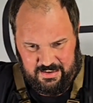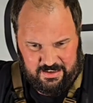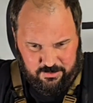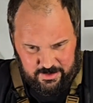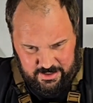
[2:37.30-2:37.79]

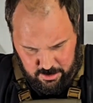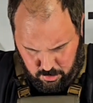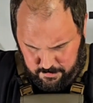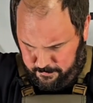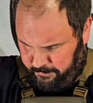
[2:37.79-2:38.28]
Here we
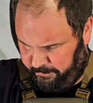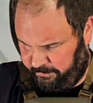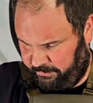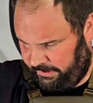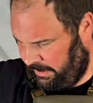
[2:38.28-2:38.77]
go.
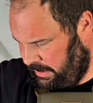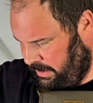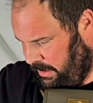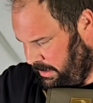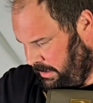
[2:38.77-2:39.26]

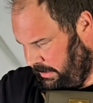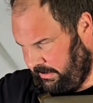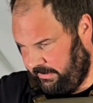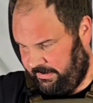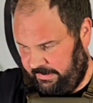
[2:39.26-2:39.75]

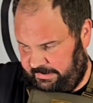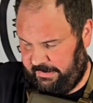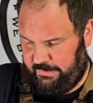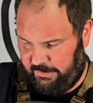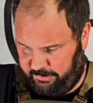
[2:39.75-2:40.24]
So it sits
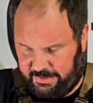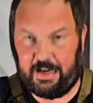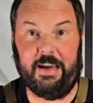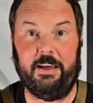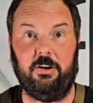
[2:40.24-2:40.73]
a little bit
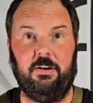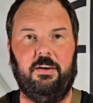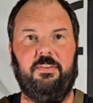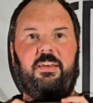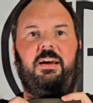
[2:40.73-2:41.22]
higher
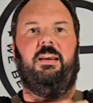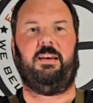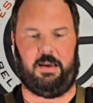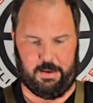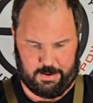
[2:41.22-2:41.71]
than